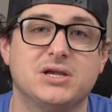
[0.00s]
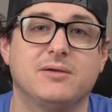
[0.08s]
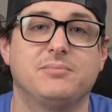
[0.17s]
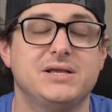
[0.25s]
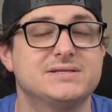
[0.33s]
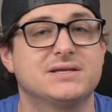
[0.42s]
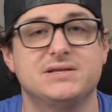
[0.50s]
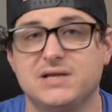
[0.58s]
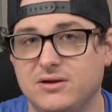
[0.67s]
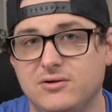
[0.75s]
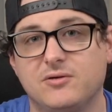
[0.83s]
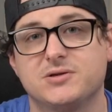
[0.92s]
Please
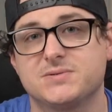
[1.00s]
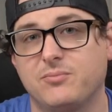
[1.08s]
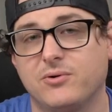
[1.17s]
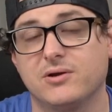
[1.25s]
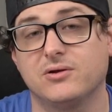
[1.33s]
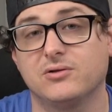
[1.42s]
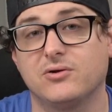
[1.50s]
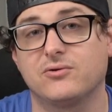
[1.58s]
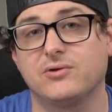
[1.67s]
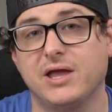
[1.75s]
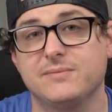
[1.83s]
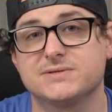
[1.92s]
continue to support your local
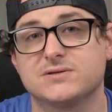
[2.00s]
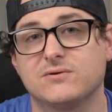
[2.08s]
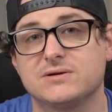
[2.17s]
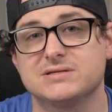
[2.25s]
game stores.